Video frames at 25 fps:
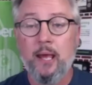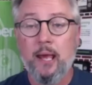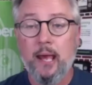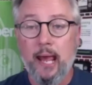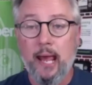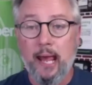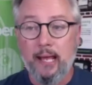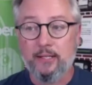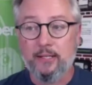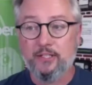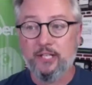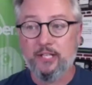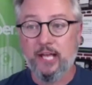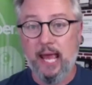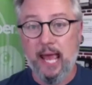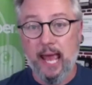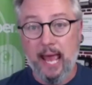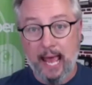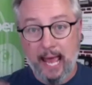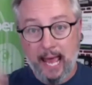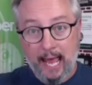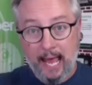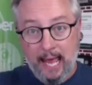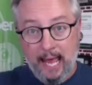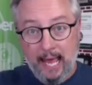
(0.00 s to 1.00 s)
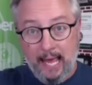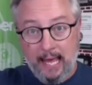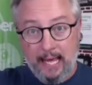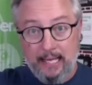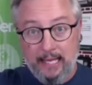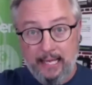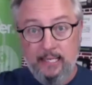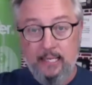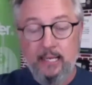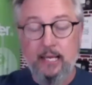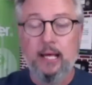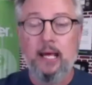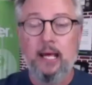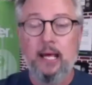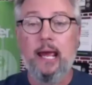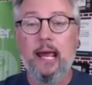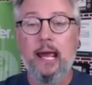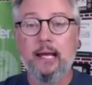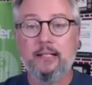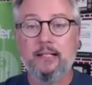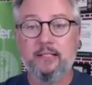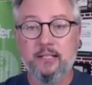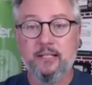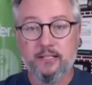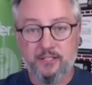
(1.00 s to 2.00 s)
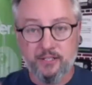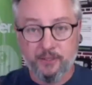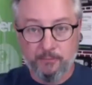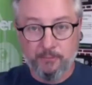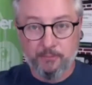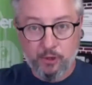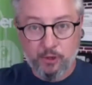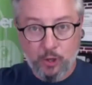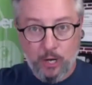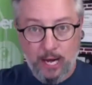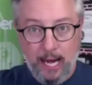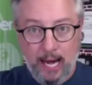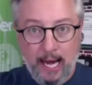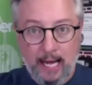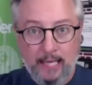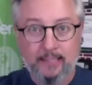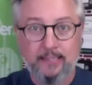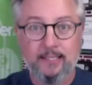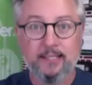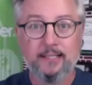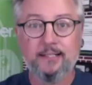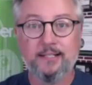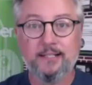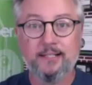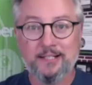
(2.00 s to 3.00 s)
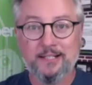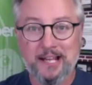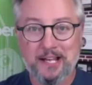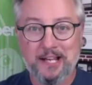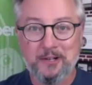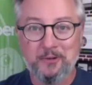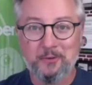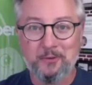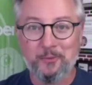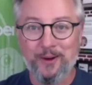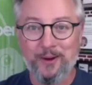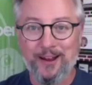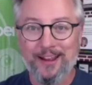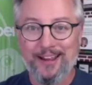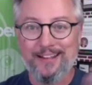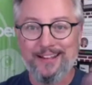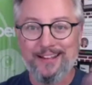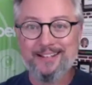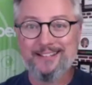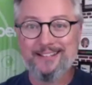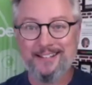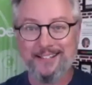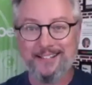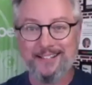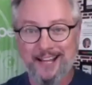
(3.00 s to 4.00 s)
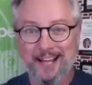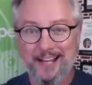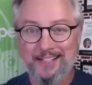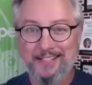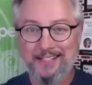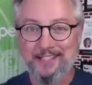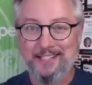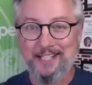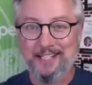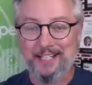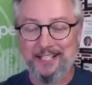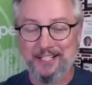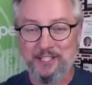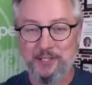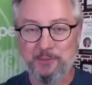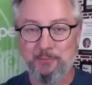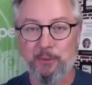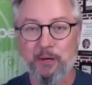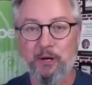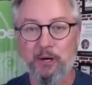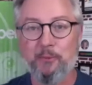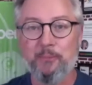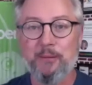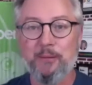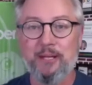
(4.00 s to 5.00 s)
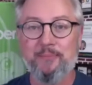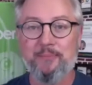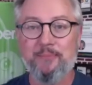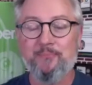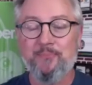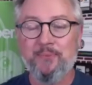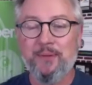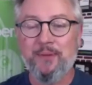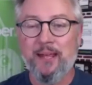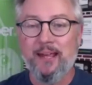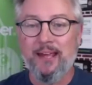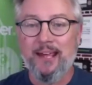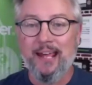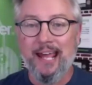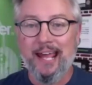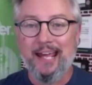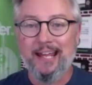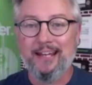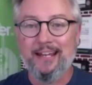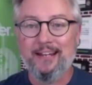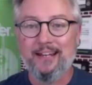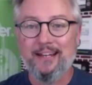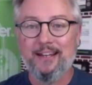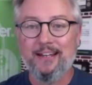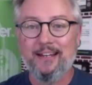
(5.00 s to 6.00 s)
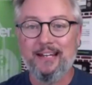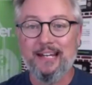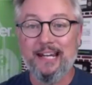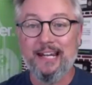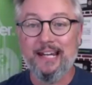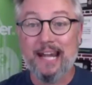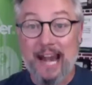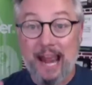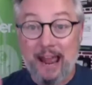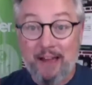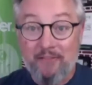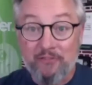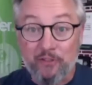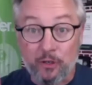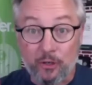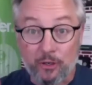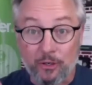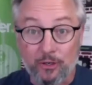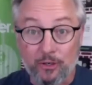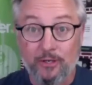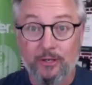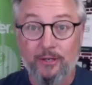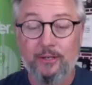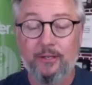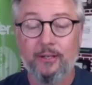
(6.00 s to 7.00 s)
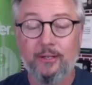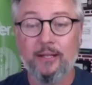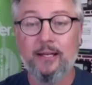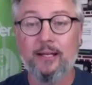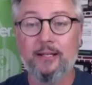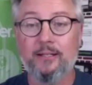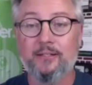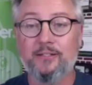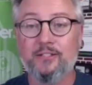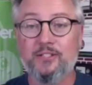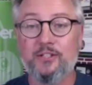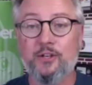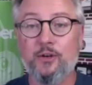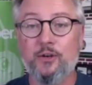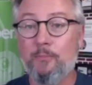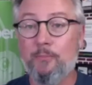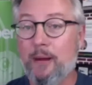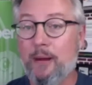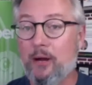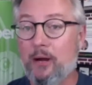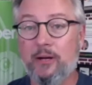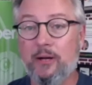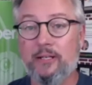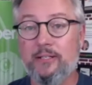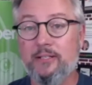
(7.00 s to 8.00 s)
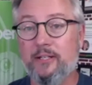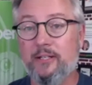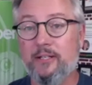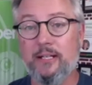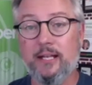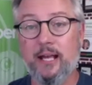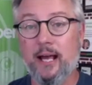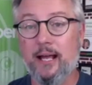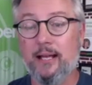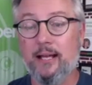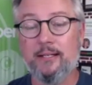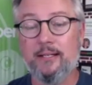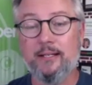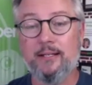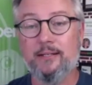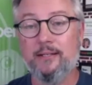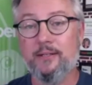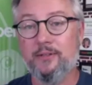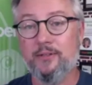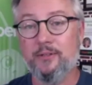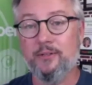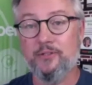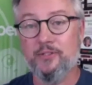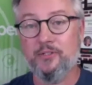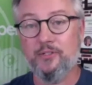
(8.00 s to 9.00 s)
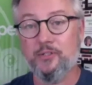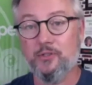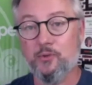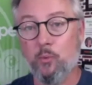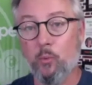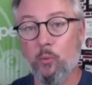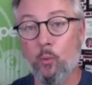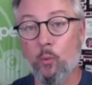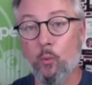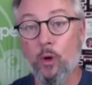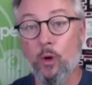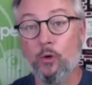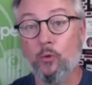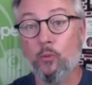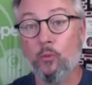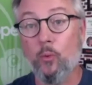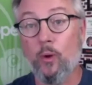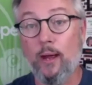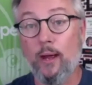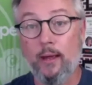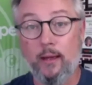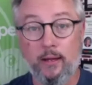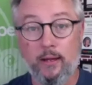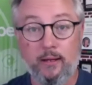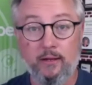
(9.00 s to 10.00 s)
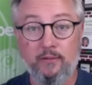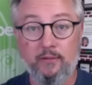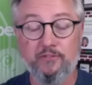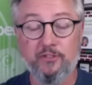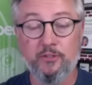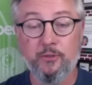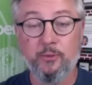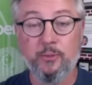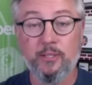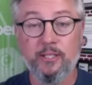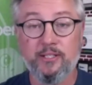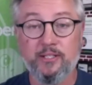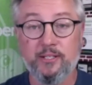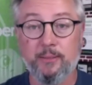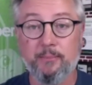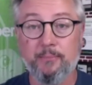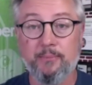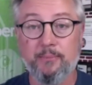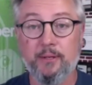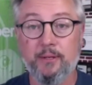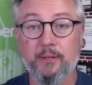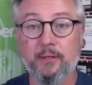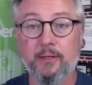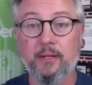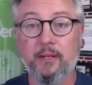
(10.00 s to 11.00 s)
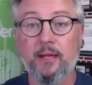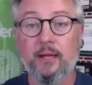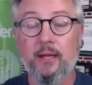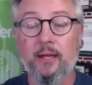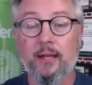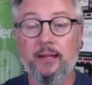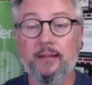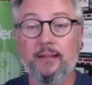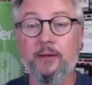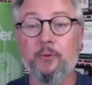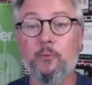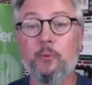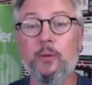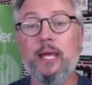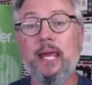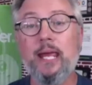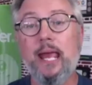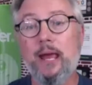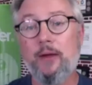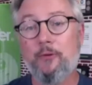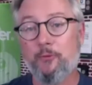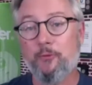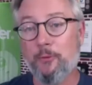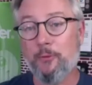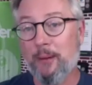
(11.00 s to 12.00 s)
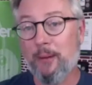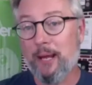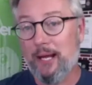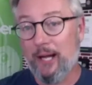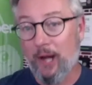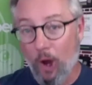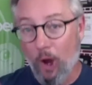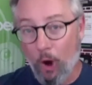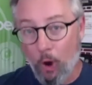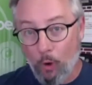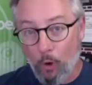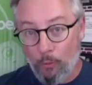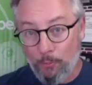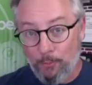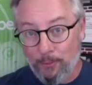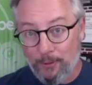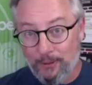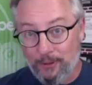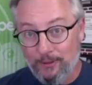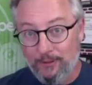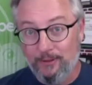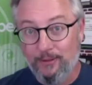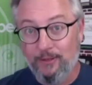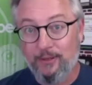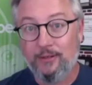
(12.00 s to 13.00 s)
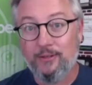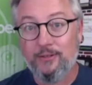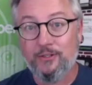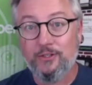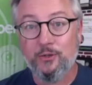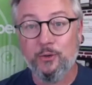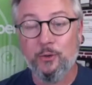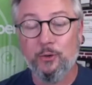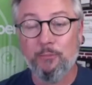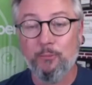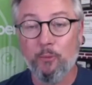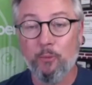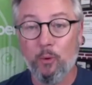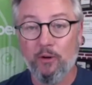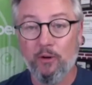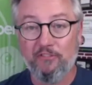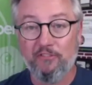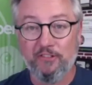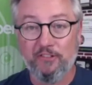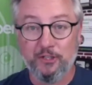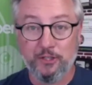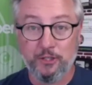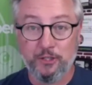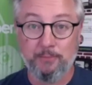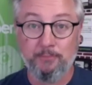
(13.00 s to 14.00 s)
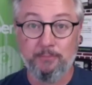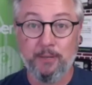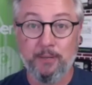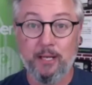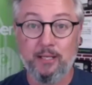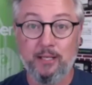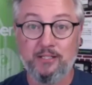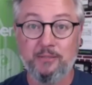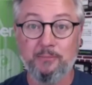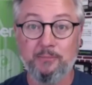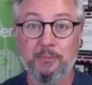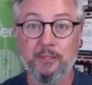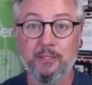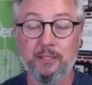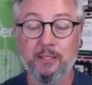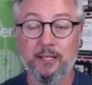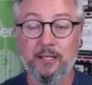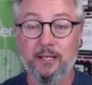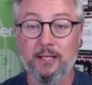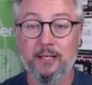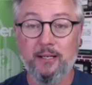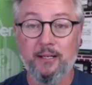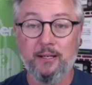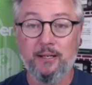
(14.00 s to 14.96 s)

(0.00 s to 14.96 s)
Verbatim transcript: and to add and to subtract and to take away and to test and experiment and never get so married to the idea that there's just one way of doing something that we can't remain open to a more efficient possibility.